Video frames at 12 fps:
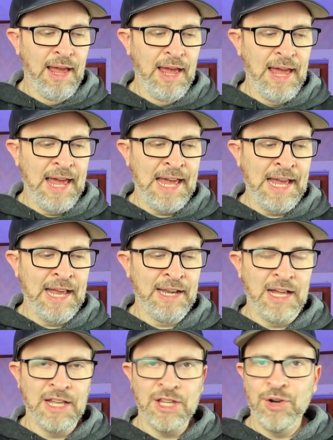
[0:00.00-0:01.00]

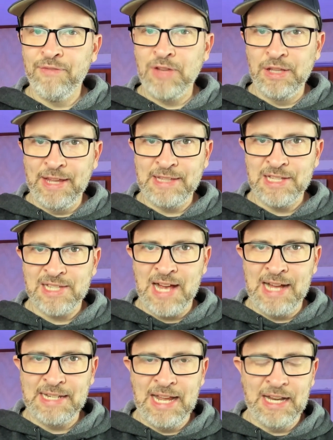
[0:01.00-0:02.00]
And if you like this
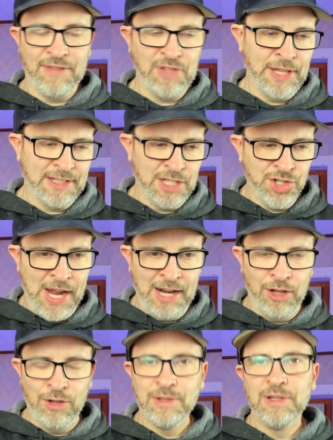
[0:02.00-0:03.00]
content, if you like the
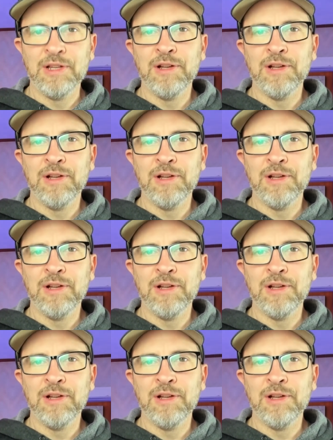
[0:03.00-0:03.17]
channel,